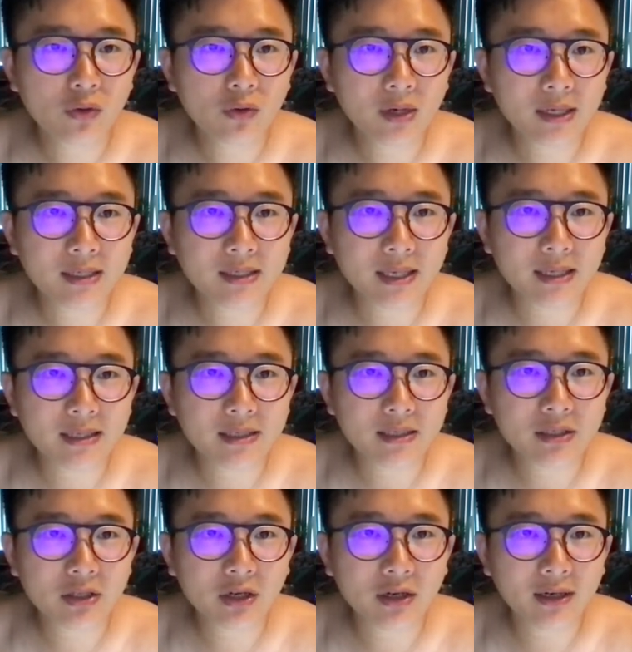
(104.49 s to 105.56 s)
let's
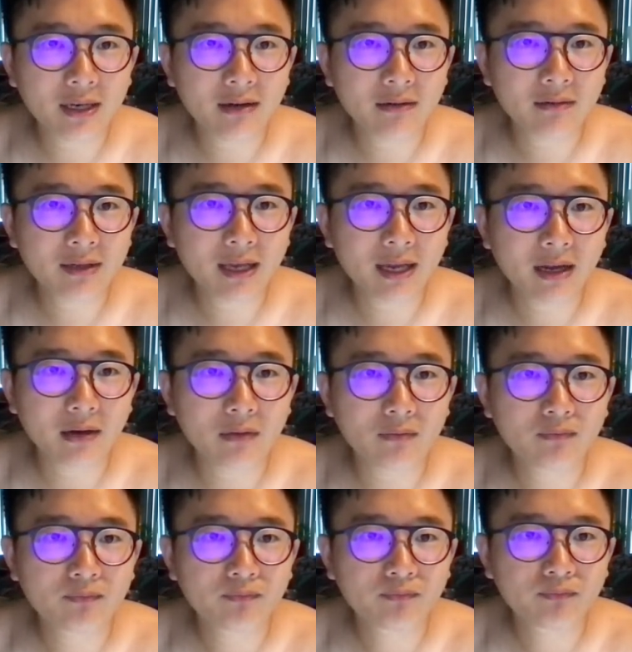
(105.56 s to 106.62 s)
start countdown.
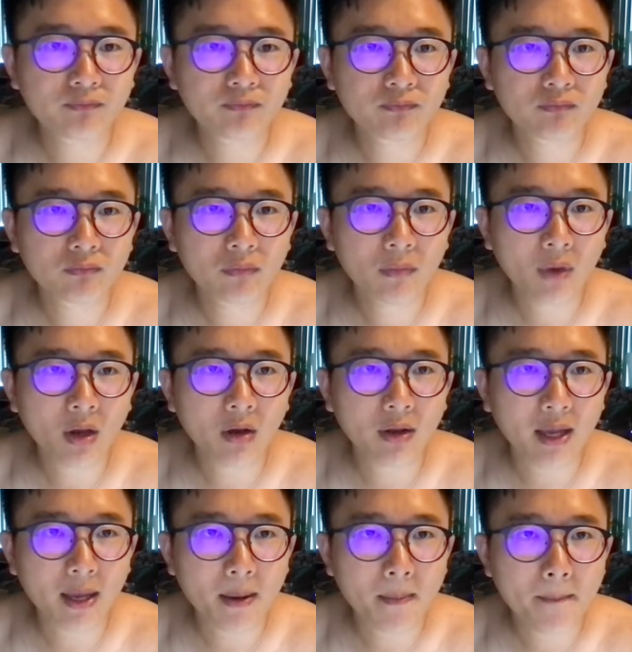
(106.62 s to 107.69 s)
Okay.